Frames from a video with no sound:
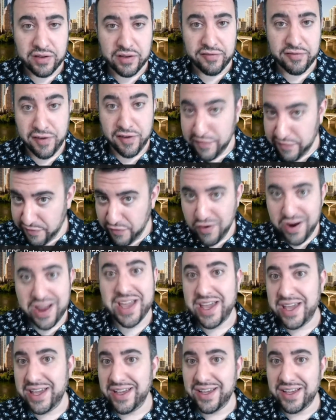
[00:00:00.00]
for
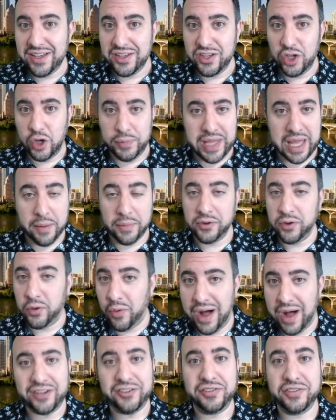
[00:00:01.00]
free, you'll be able to
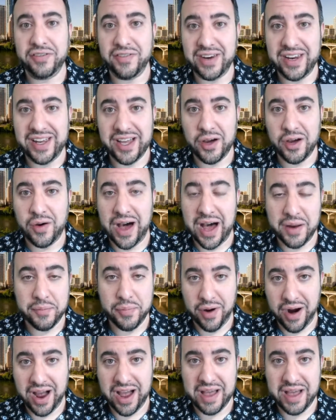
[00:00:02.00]
watch the video on
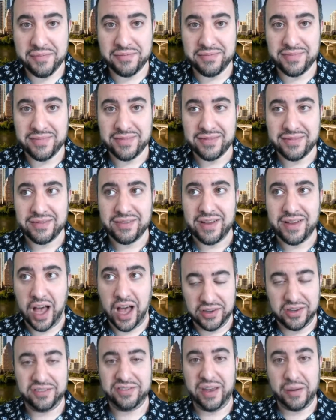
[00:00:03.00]
Prime
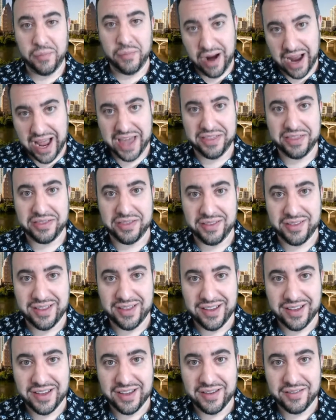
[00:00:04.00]
on December 8th.
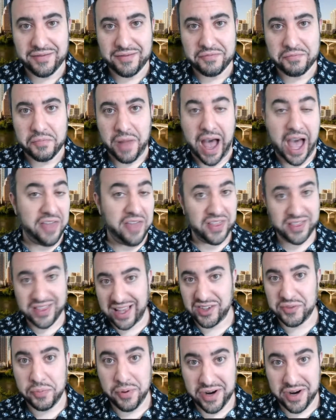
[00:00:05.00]
I think
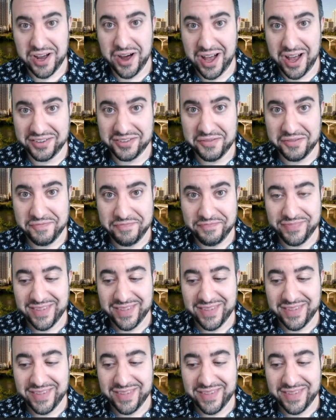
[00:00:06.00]
that's pretty awesome.